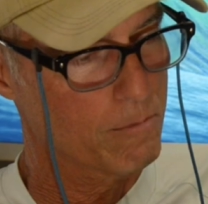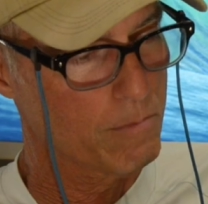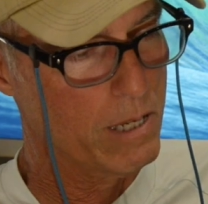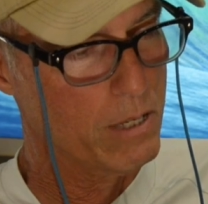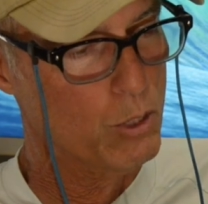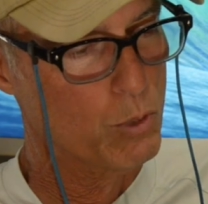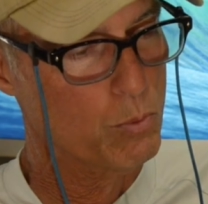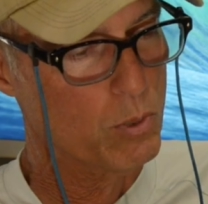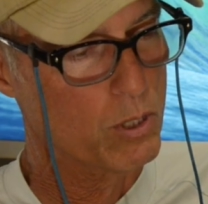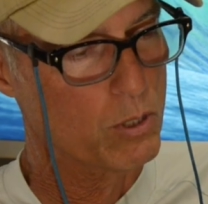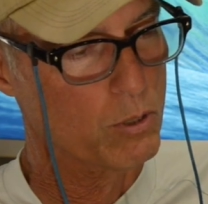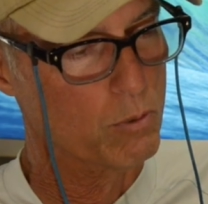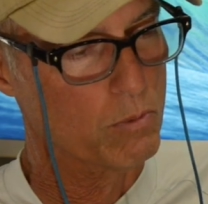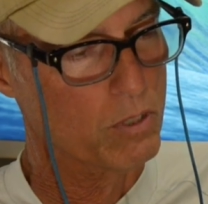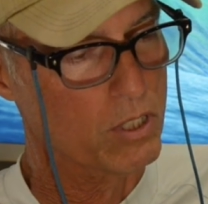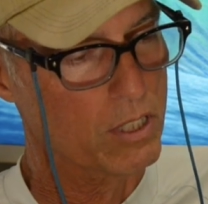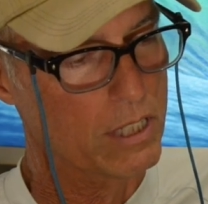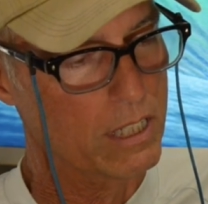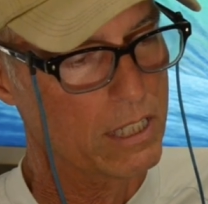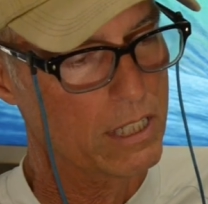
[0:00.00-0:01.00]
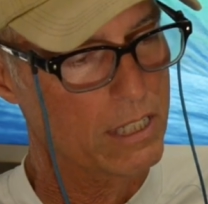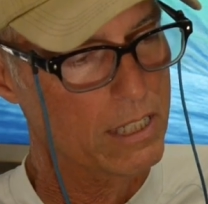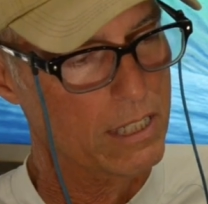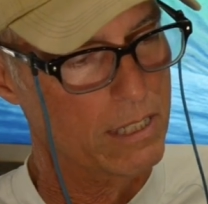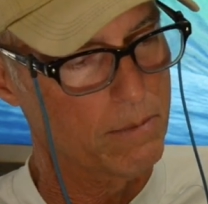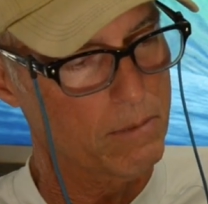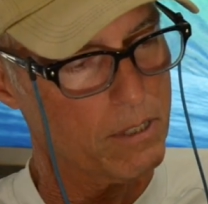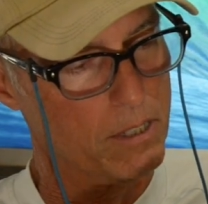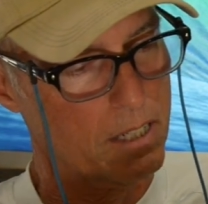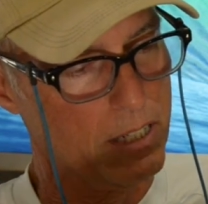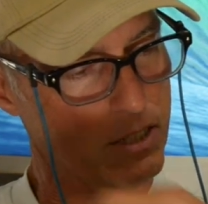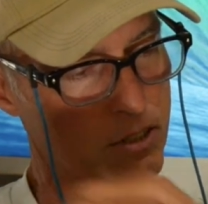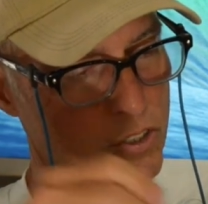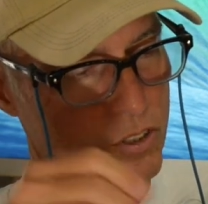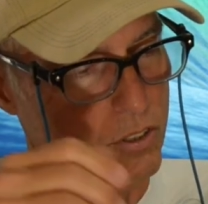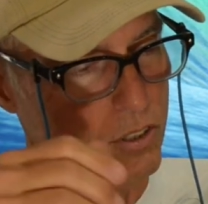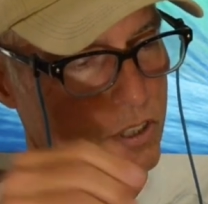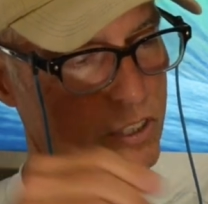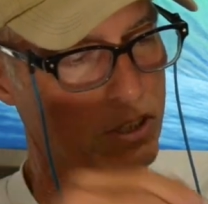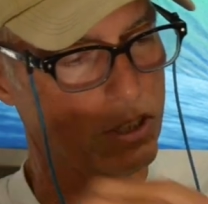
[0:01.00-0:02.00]
I may spend some extended time there
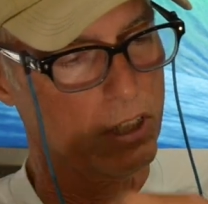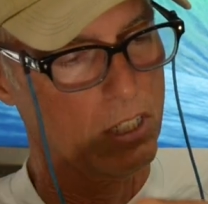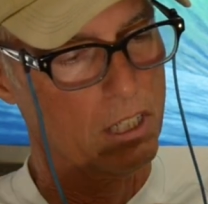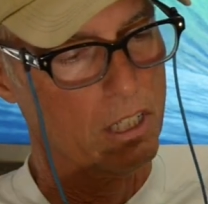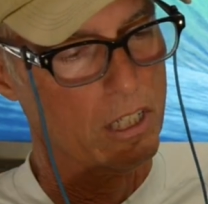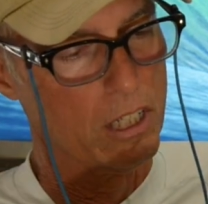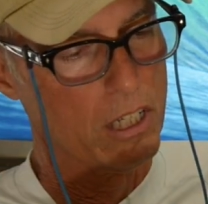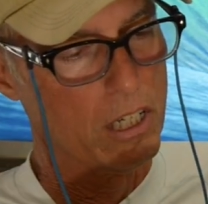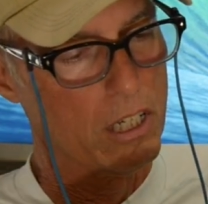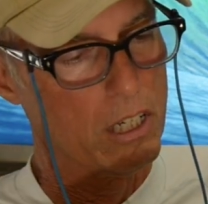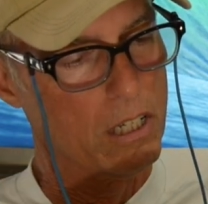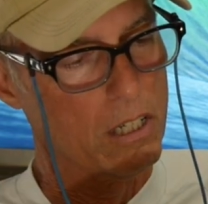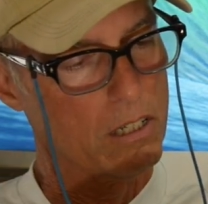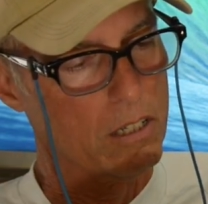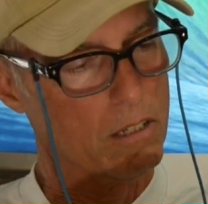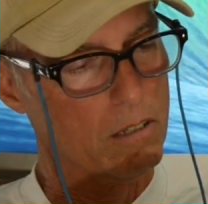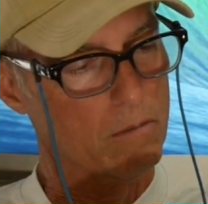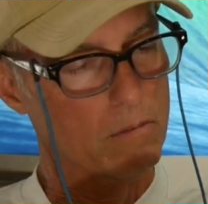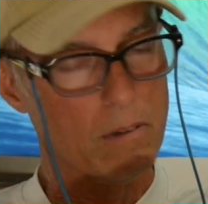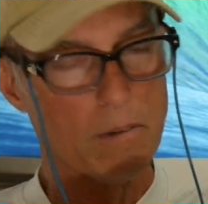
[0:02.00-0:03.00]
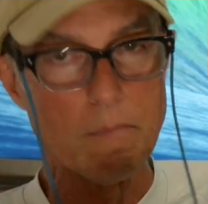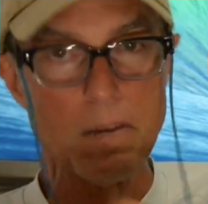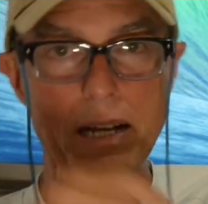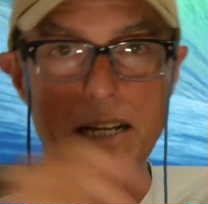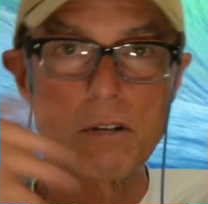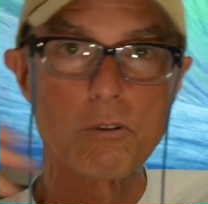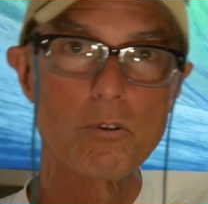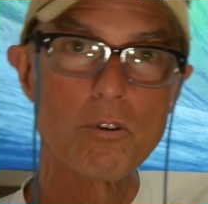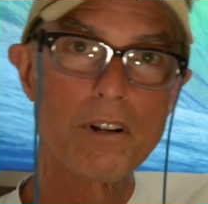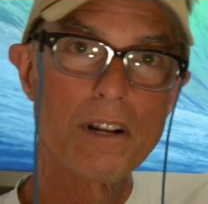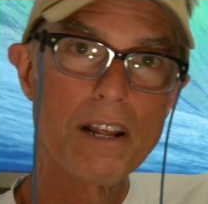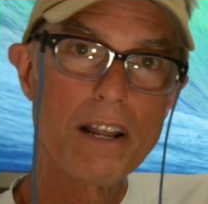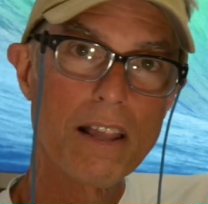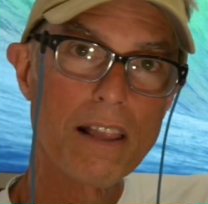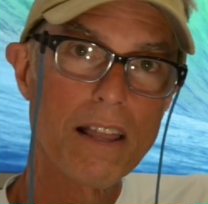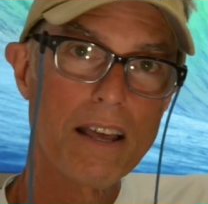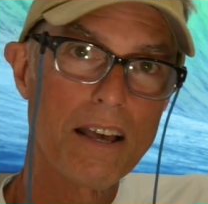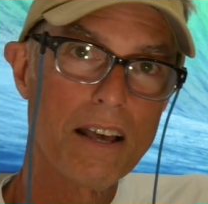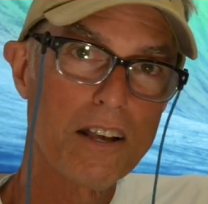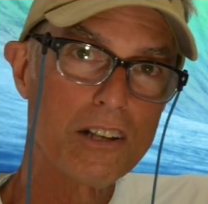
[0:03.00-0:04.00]
actually. Um, I might get run
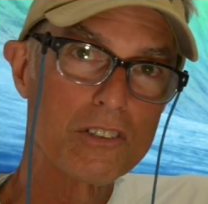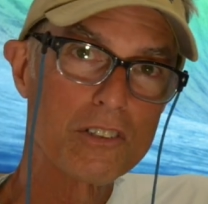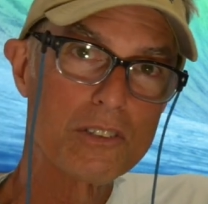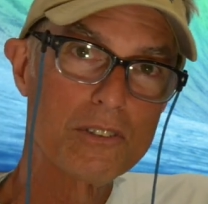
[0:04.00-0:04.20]
out of the house,